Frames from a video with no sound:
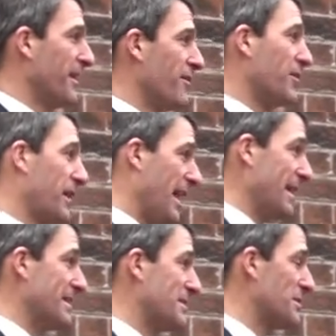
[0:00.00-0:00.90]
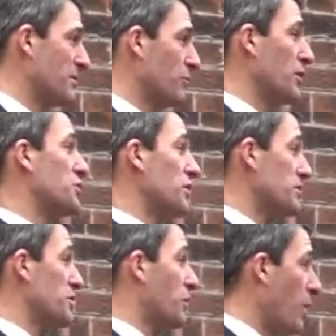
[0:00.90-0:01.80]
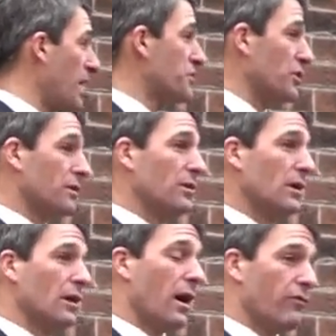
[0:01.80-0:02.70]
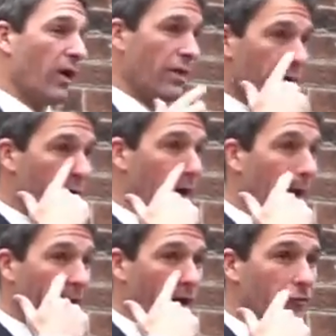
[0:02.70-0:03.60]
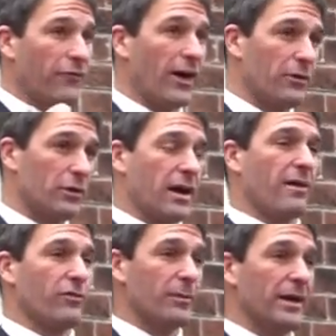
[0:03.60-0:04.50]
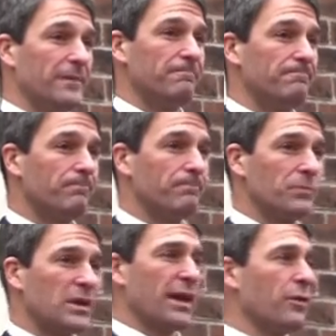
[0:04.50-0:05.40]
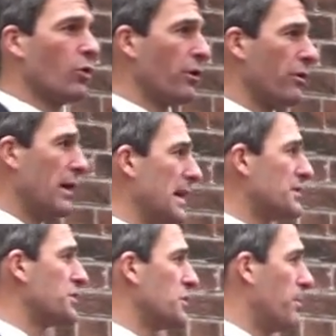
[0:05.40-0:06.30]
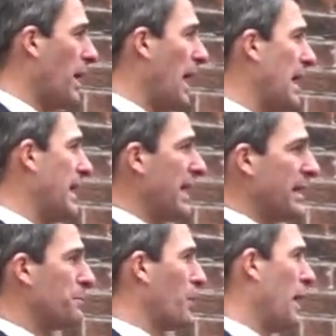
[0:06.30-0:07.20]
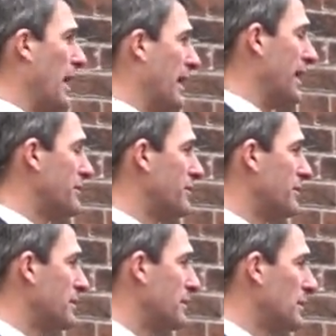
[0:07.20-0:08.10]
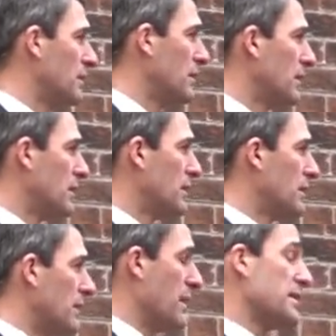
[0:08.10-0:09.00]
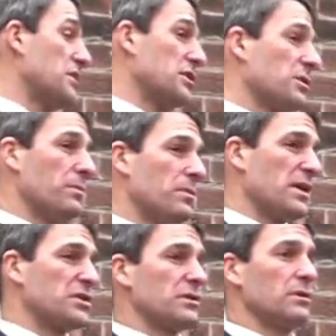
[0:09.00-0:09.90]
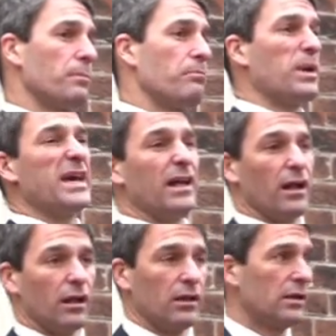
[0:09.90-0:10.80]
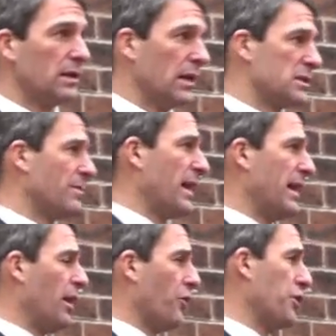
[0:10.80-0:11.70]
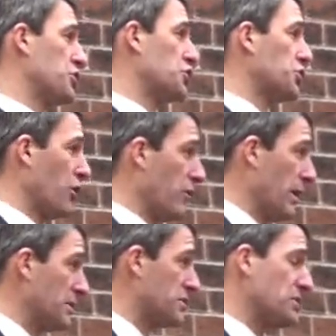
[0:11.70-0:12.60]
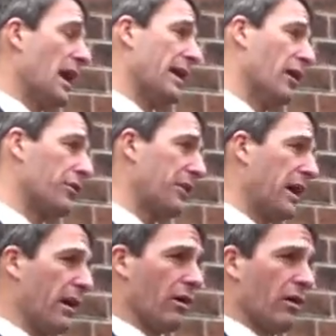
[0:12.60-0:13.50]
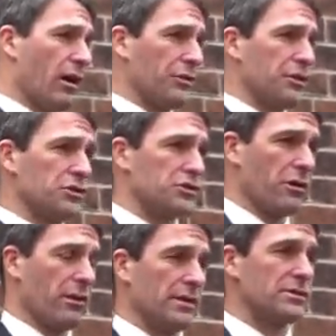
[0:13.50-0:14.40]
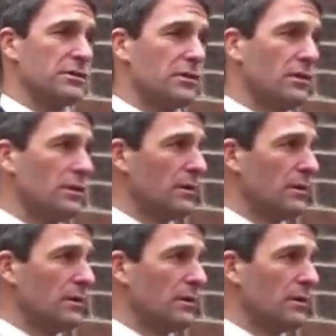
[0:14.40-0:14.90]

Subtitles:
of the case, which is the question of whether or not our federal government can order us to buy any product. This bill is about health insurance, not health care, health insurance.